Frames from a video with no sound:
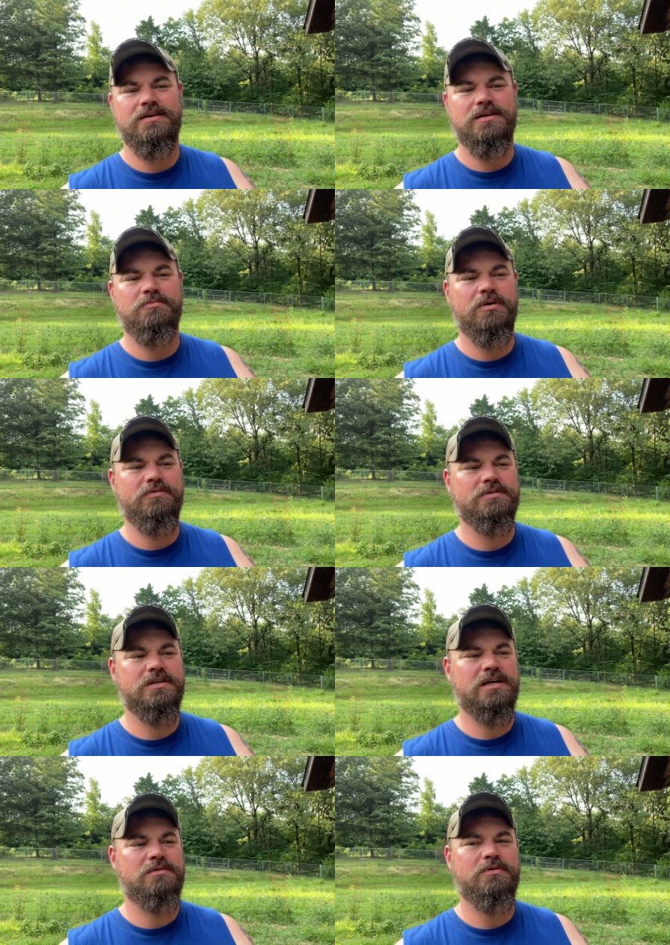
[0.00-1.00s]
at breakfast
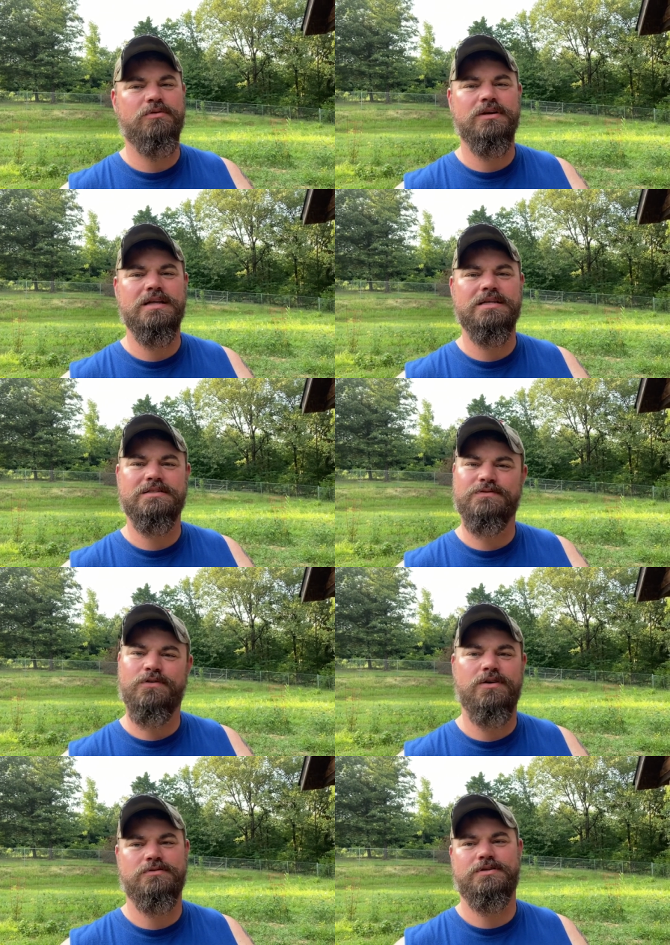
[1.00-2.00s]
time, I realized it's
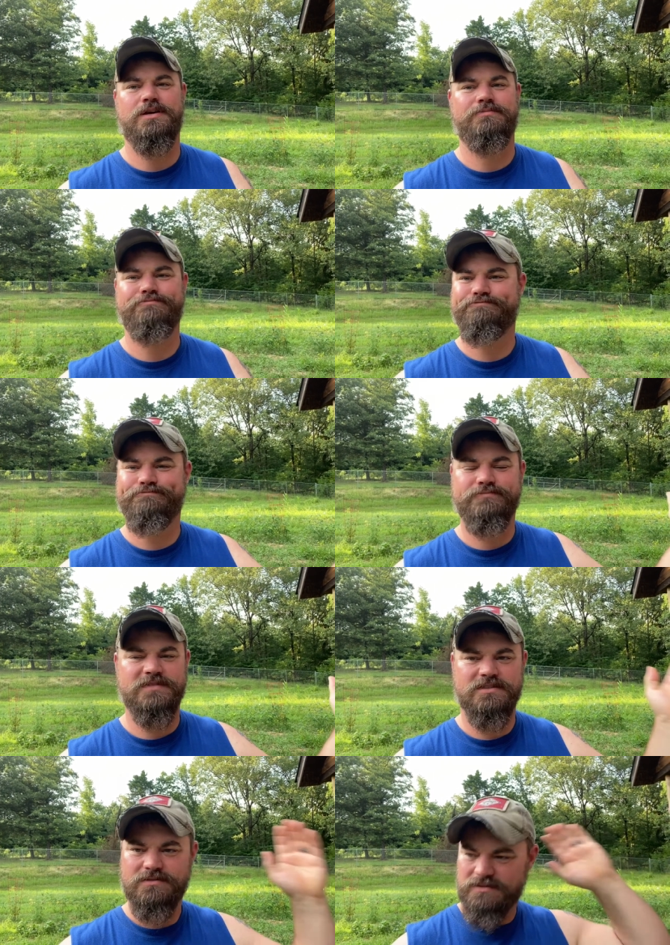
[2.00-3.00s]
Father's Day.
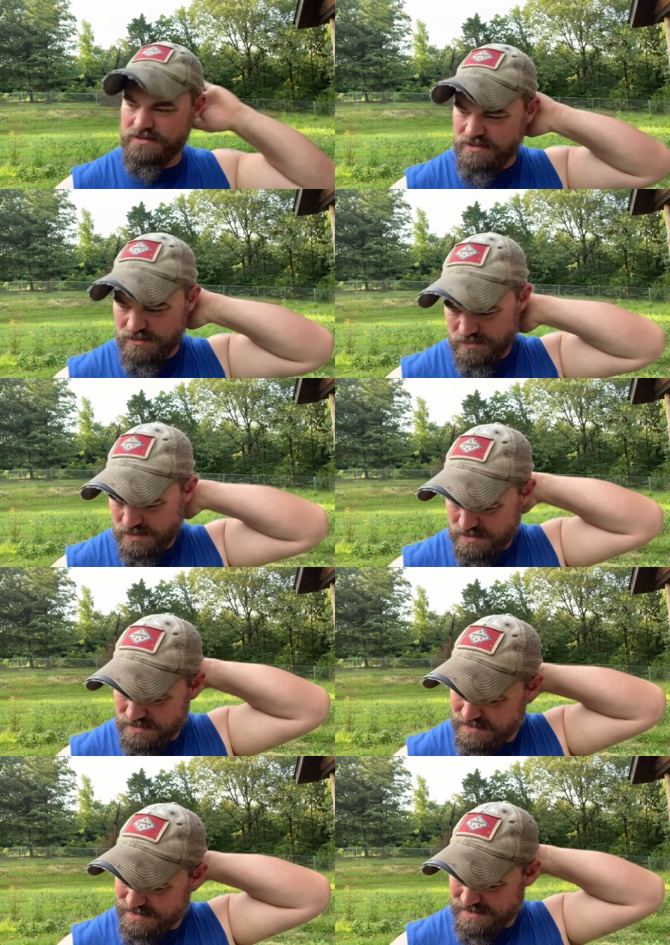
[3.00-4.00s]
So,
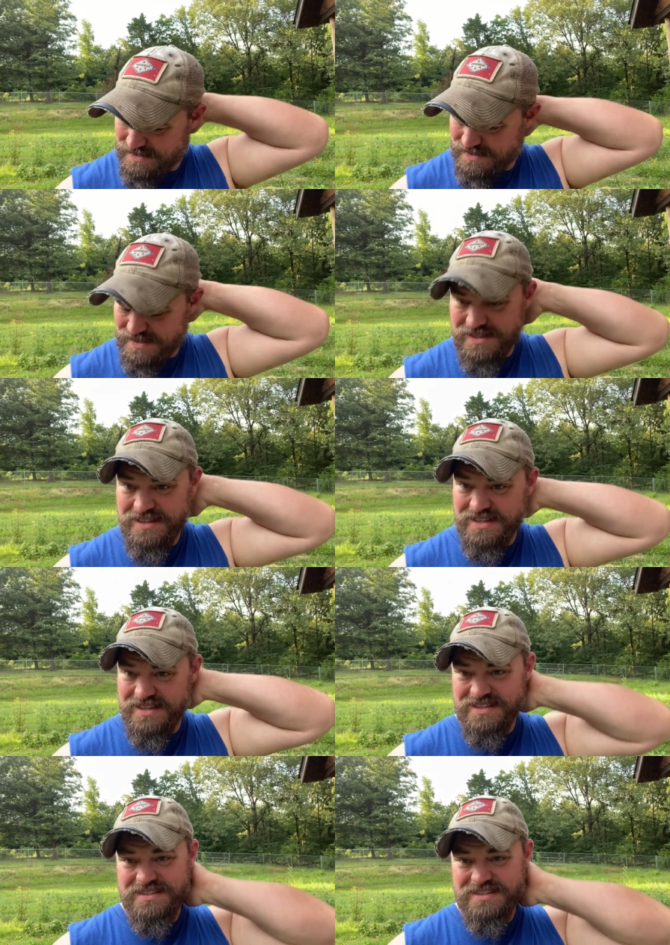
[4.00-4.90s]
yeah.